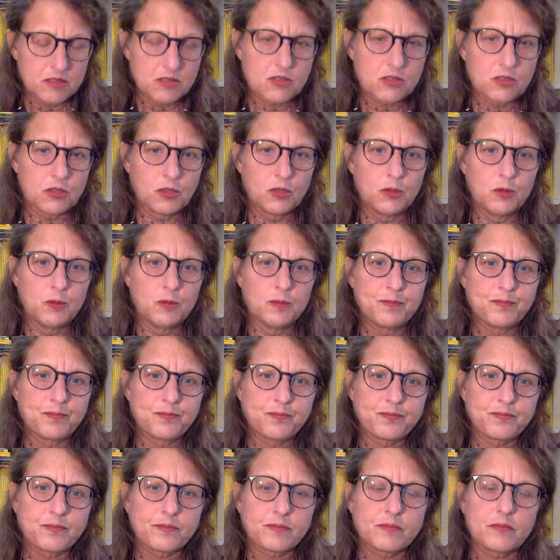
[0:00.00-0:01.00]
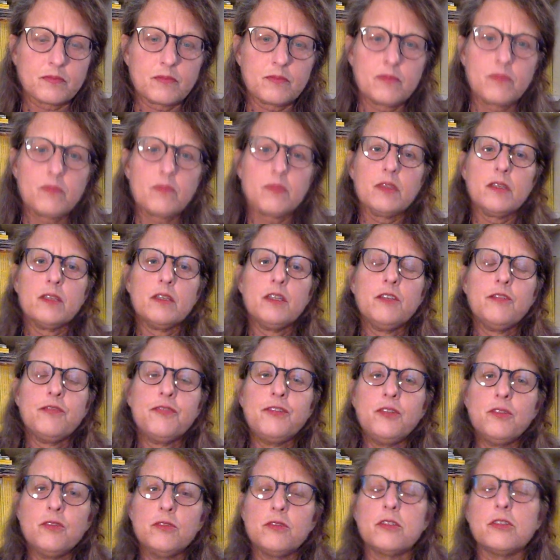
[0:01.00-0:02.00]
So if
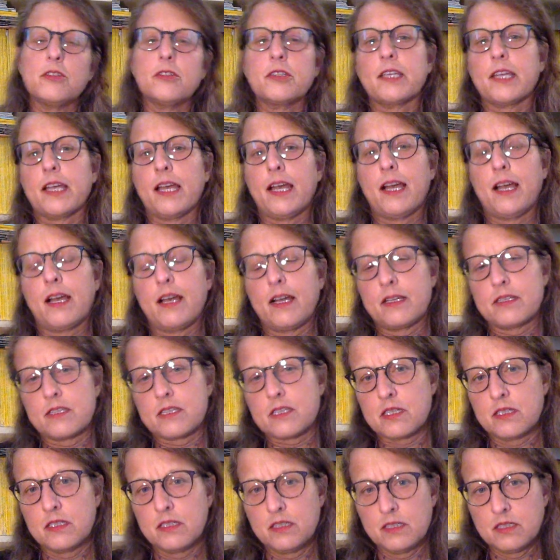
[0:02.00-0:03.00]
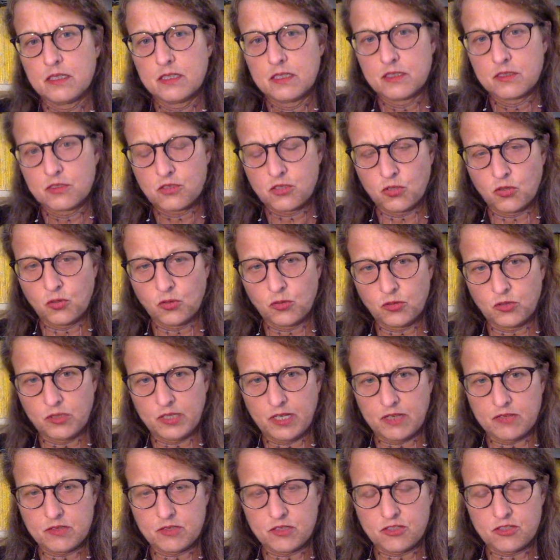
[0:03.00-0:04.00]
you look at total
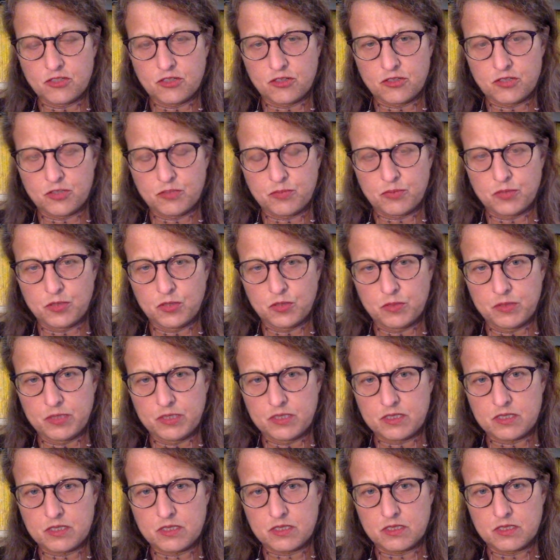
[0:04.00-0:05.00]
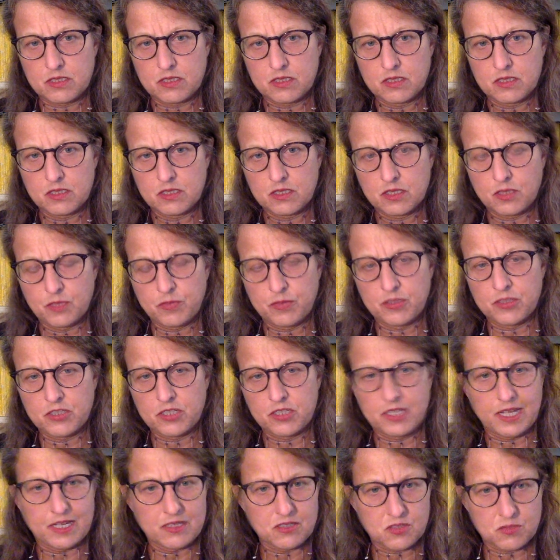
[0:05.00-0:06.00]
housing starts and permits compared to
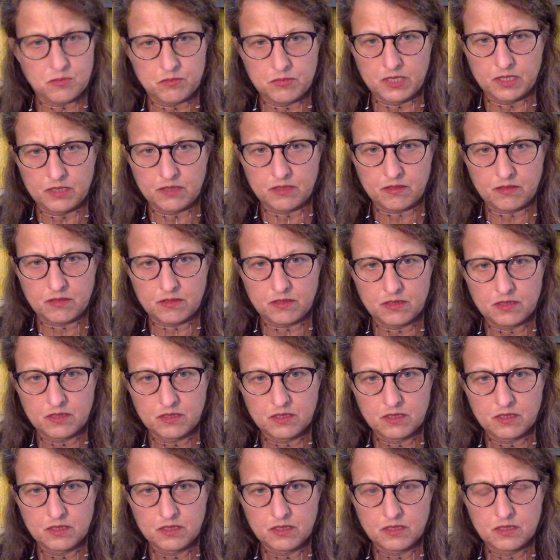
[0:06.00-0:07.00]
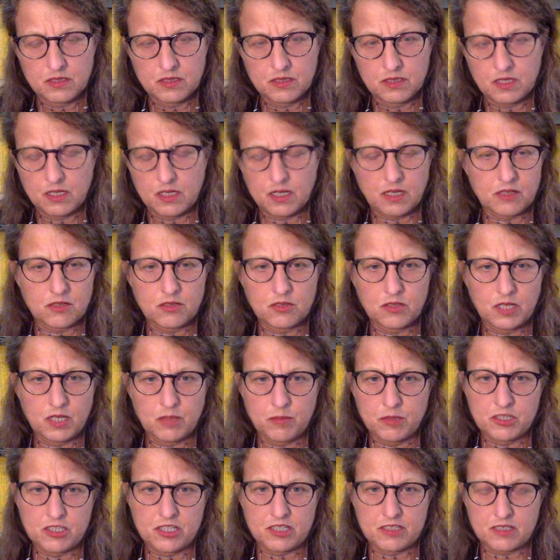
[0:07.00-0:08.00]
last month, I don't know how
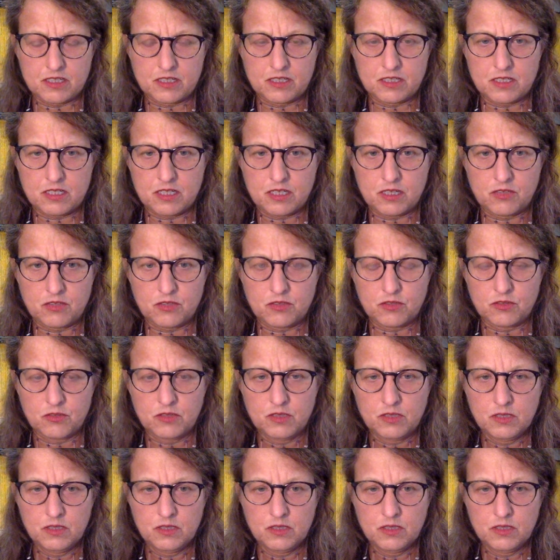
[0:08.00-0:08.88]
much that's going to tell you.